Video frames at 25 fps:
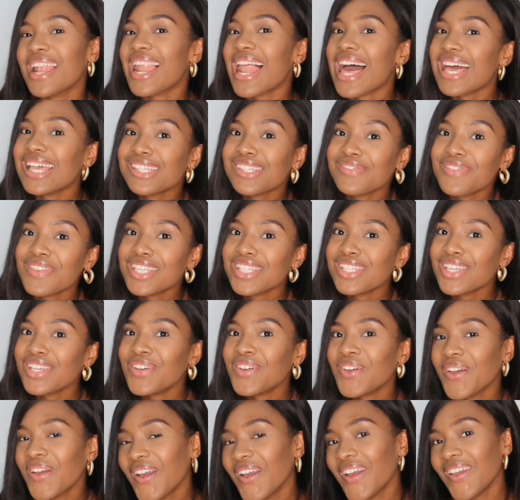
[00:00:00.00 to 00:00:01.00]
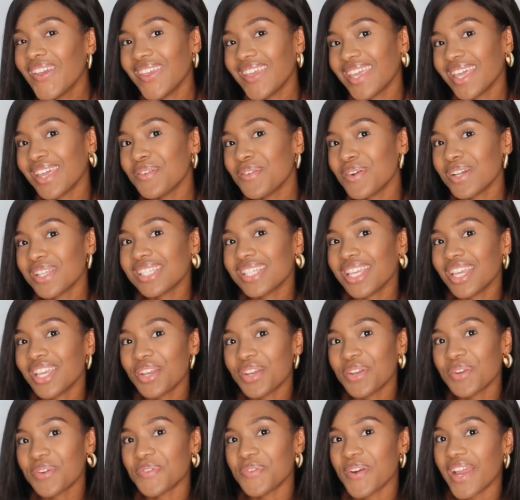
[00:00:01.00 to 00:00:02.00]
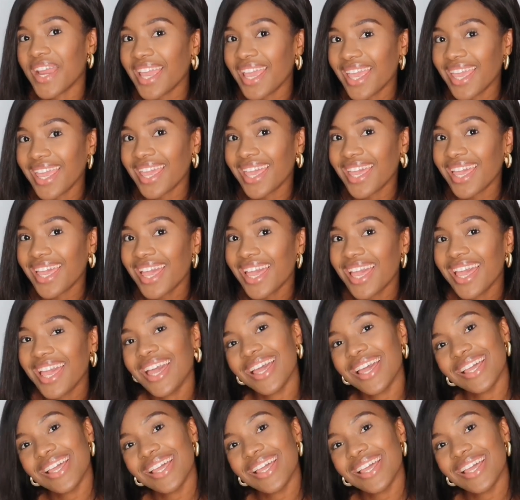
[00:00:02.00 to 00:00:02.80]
last video, you can watch it right here.